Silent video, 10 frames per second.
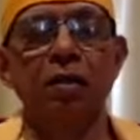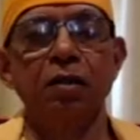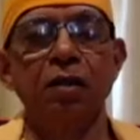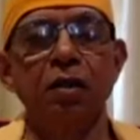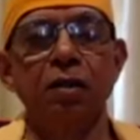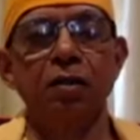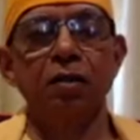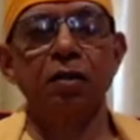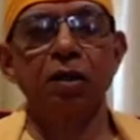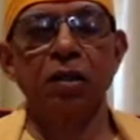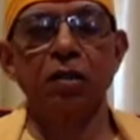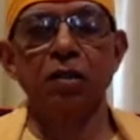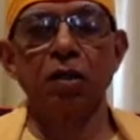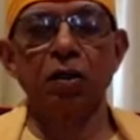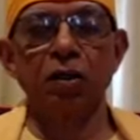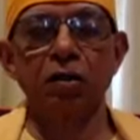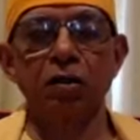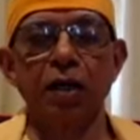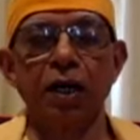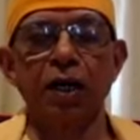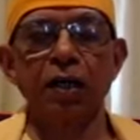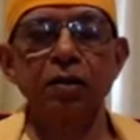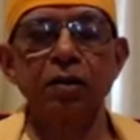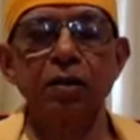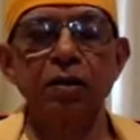indriya, the sense organ, the eyes.